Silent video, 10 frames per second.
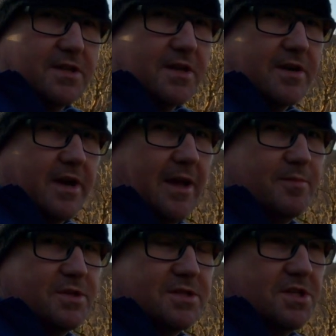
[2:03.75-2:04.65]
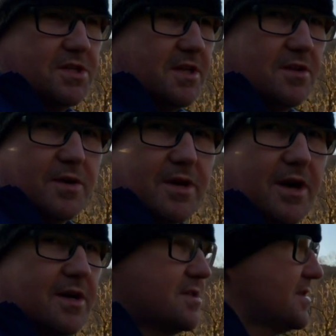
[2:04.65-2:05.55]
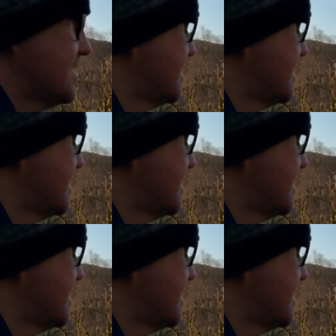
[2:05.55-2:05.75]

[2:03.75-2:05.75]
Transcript: in the correct position to enhance the